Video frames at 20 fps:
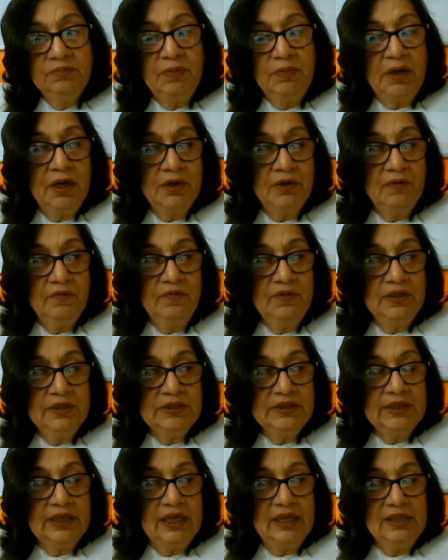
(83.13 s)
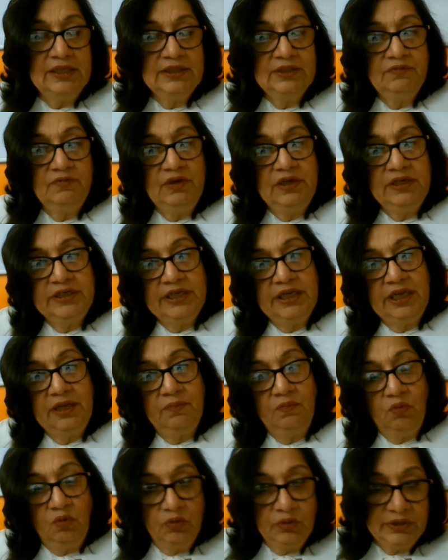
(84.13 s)
uh, now the
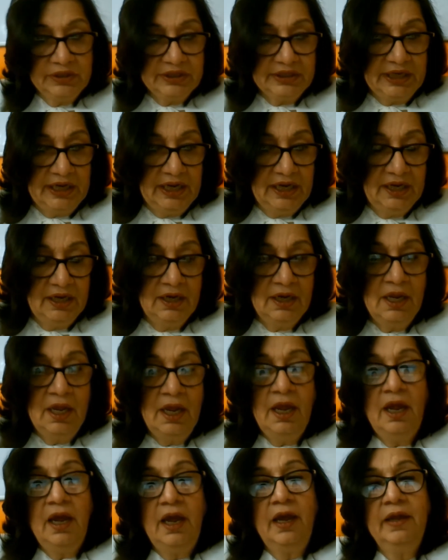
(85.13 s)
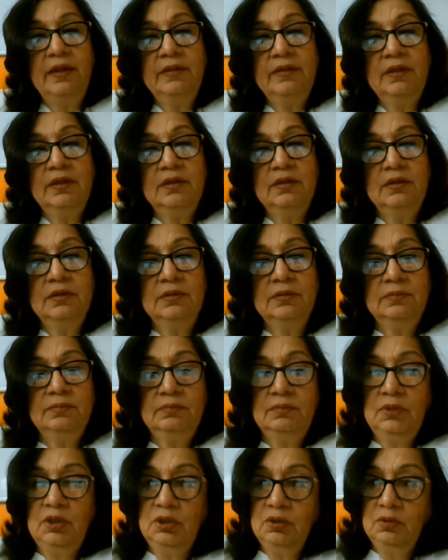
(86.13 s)
spirogyra term has
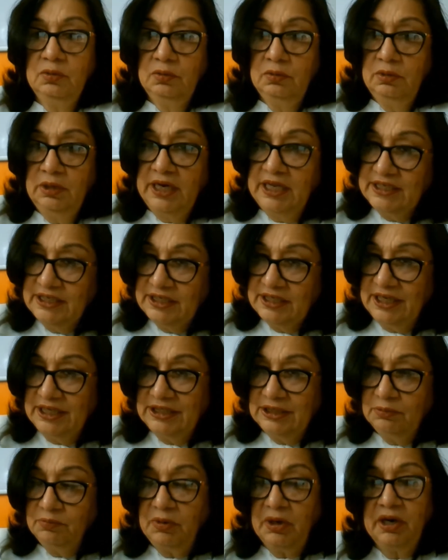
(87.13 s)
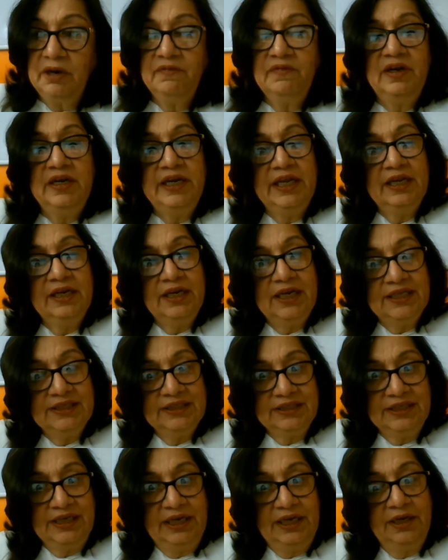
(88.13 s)
come because of the
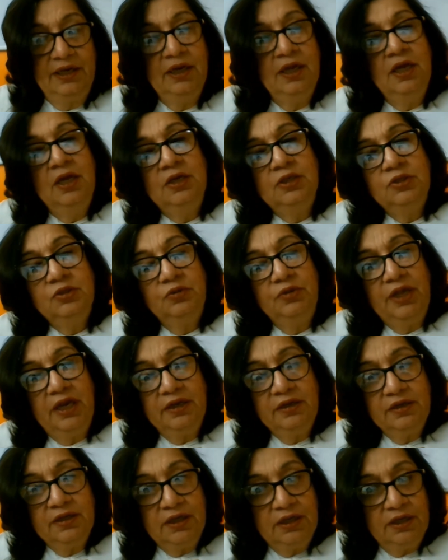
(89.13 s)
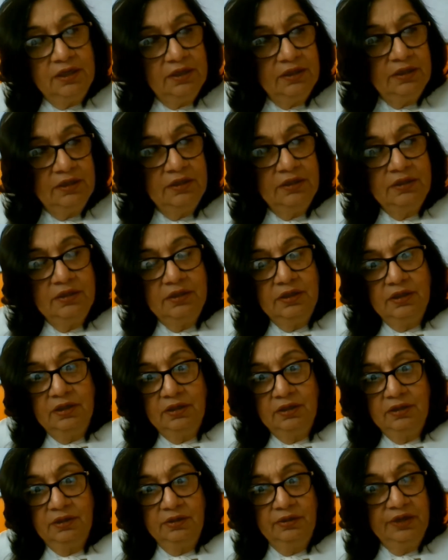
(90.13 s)
special uh, spiral
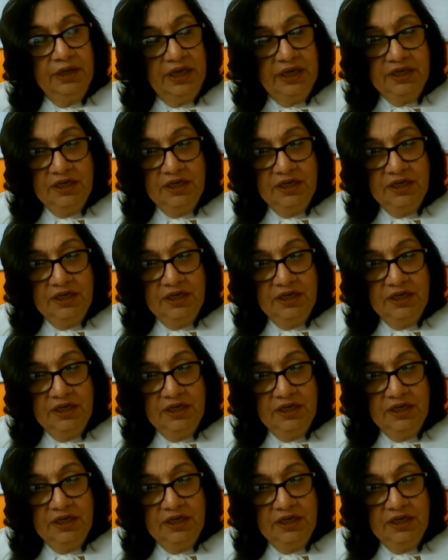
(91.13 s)
like uh,